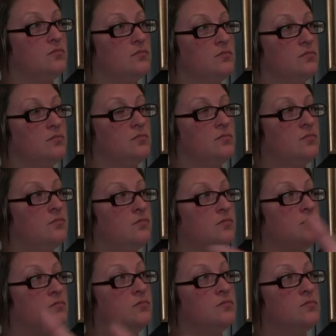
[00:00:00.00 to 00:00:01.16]

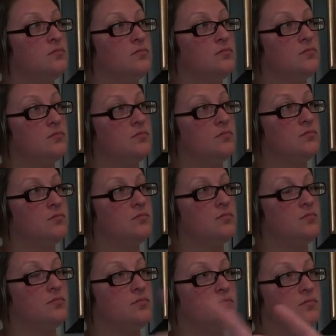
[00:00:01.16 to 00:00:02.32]

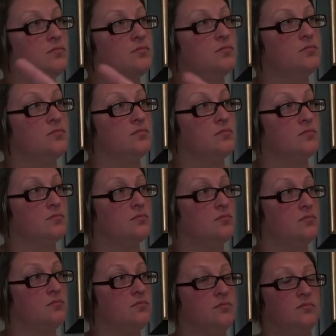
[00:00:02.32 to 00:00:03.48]

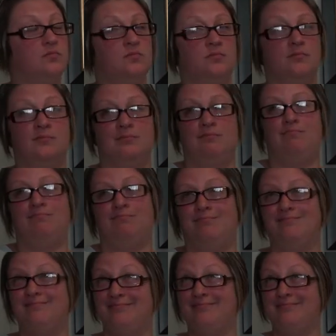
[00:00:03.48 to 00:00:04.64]

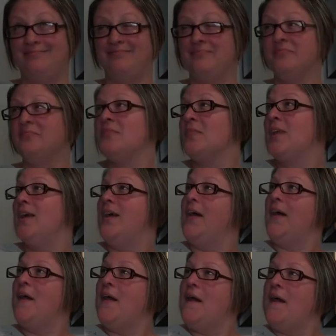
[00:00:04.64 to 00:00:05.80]

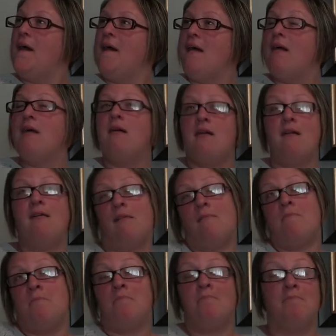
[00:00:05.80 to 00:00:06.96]

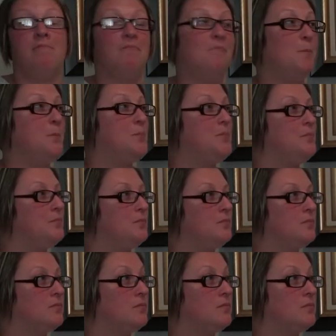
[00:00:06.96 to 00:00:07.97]
[no speech]